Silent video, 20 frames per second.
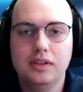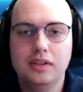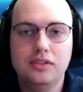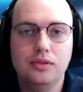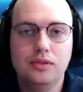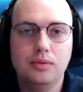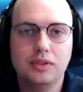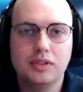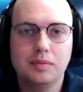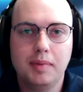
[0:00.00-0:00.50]
to
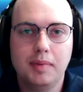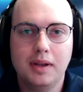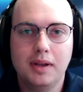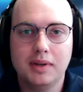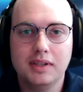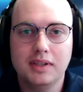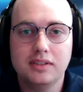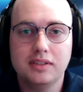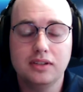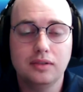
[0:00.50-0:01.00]
expand
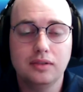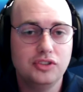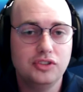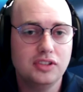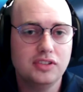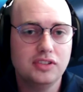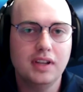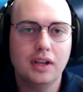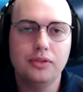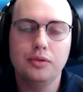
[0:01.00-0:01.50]
myself,
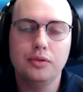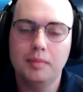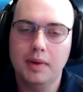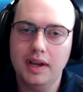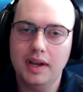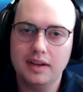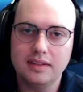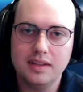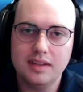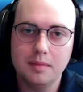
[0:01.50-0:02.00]
just not through my
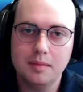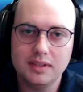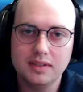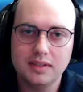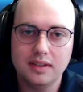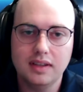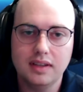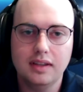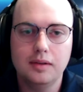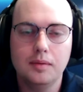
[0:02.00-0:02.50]
academics
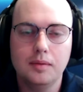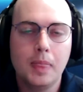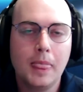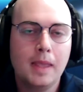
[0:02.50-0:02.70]
again,